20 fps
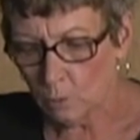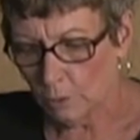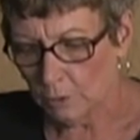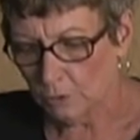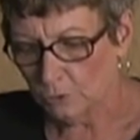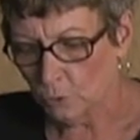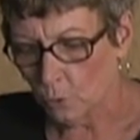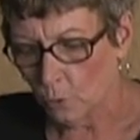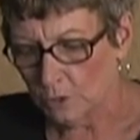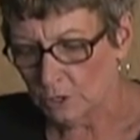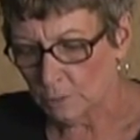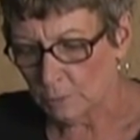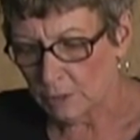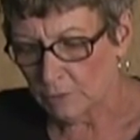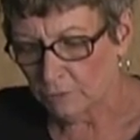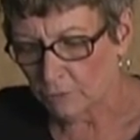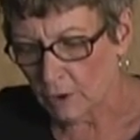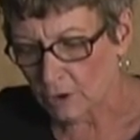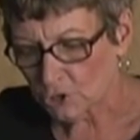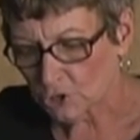One is going to be
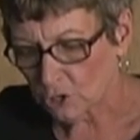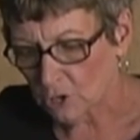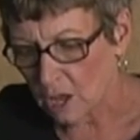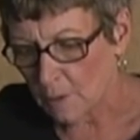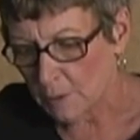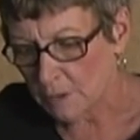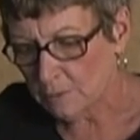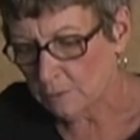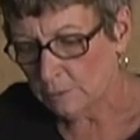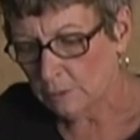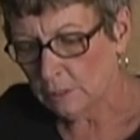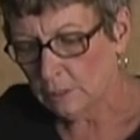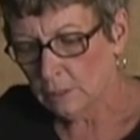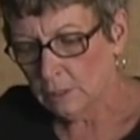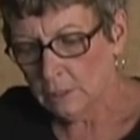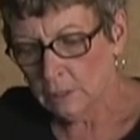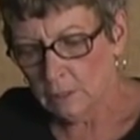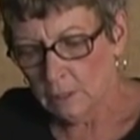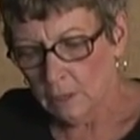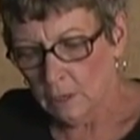fresh lemon,
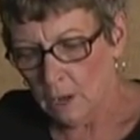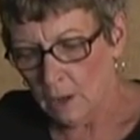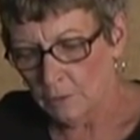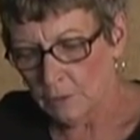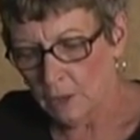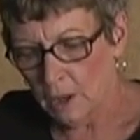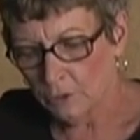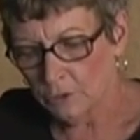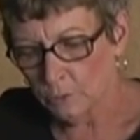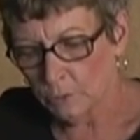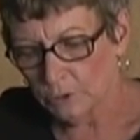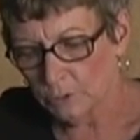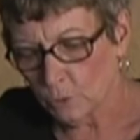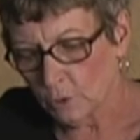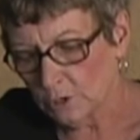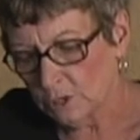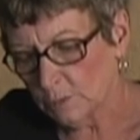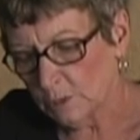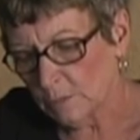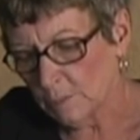and the other is
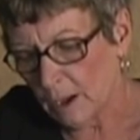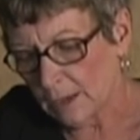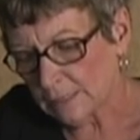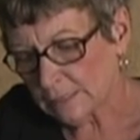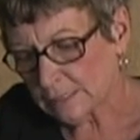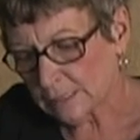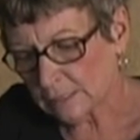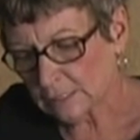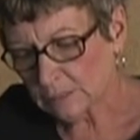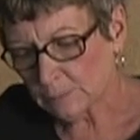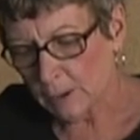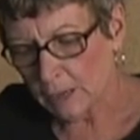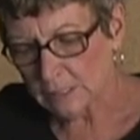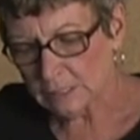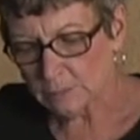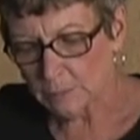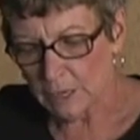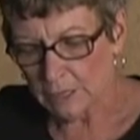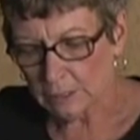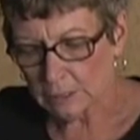going to be my
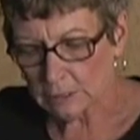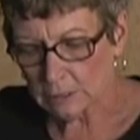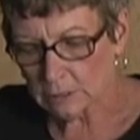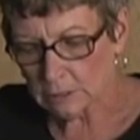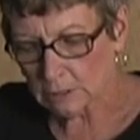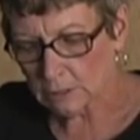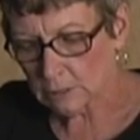6-spice mix.